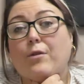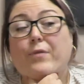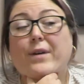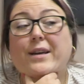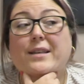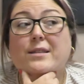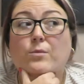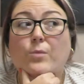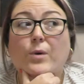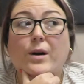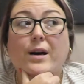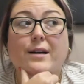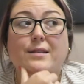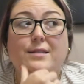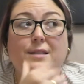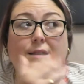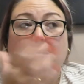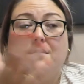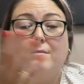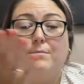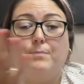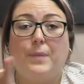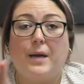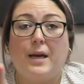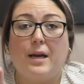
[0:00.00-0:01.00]
the reason why I
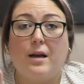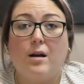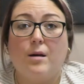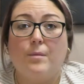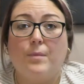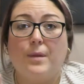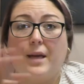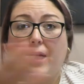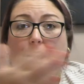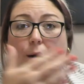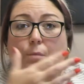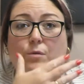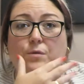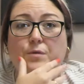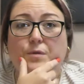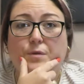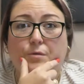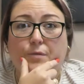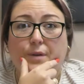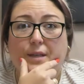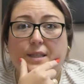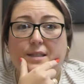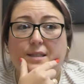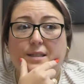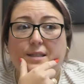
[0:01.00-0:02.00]
didn't pick up the camera for the
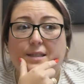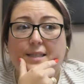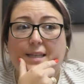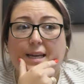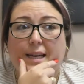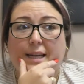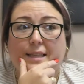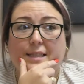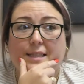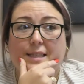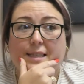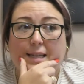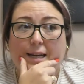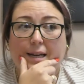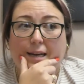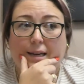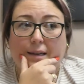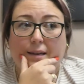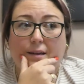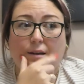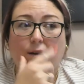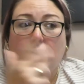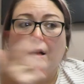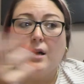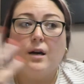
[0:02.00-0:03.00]
rest of the day
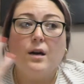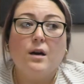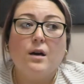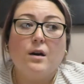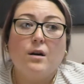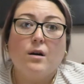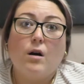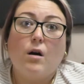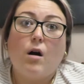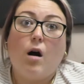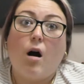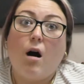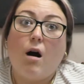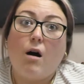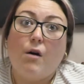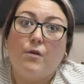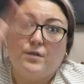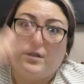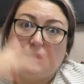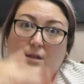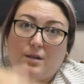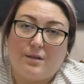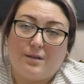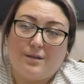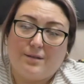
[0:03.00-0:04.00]
today
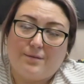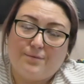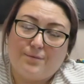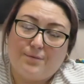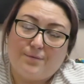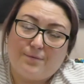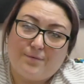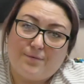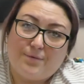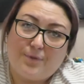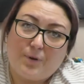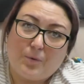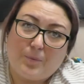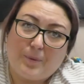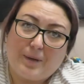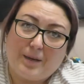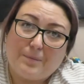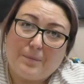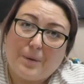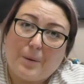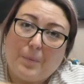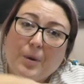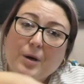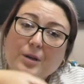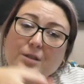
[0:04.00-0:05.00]
after filming
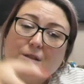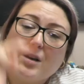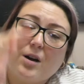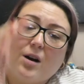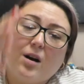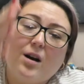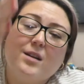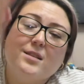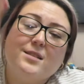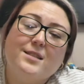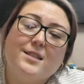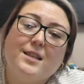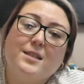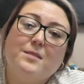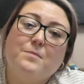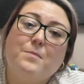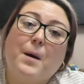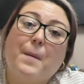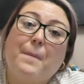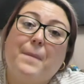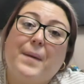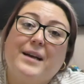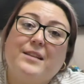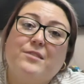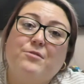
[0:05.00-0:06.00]
my podcast is
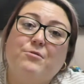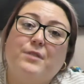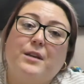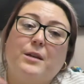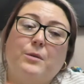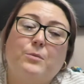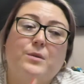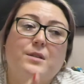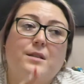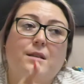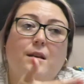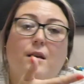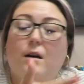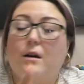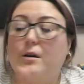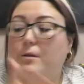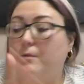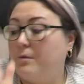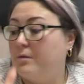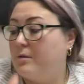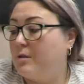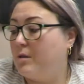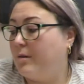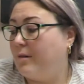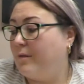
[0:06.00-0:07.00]
my battery was
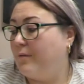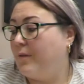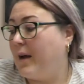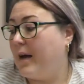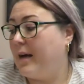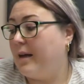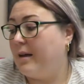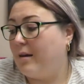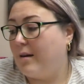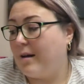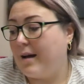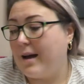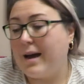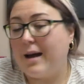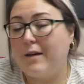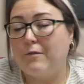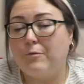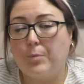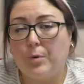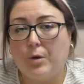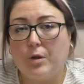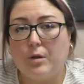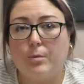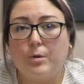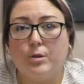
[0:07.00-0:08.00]
low so I've had I
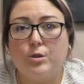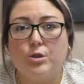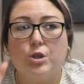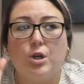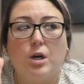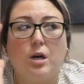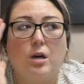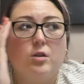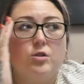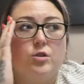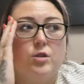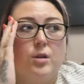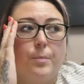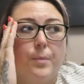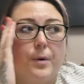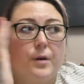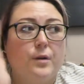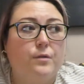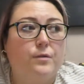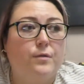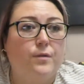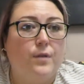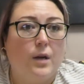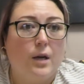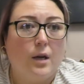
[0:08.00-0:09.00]
have put them on charge they're
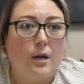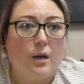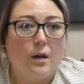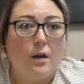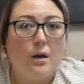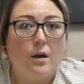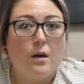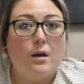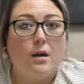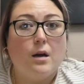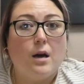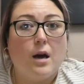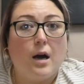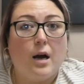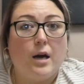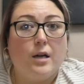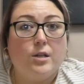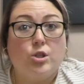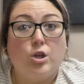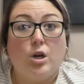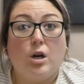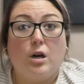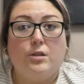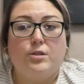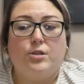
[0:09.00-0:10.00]
both uh,
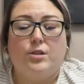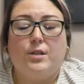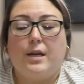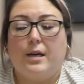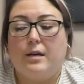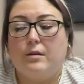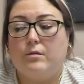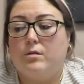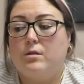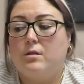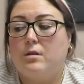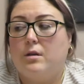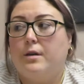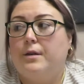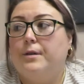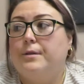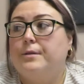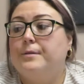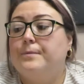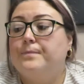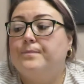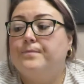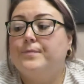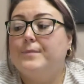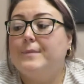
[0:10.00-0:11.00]
charged now
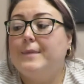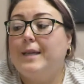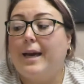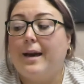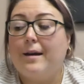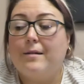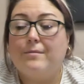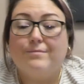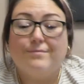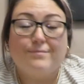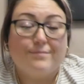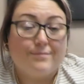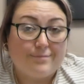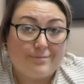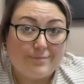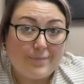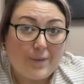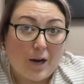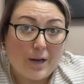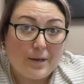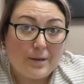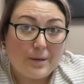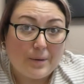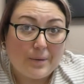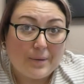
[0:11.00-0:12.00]
so yeah
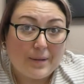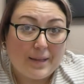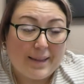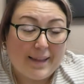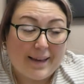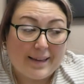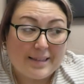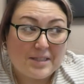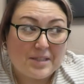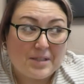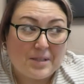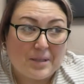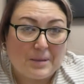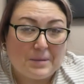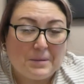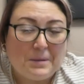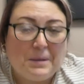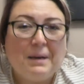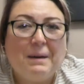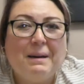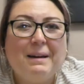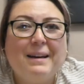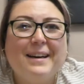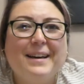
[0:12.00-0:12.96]
I know that that's done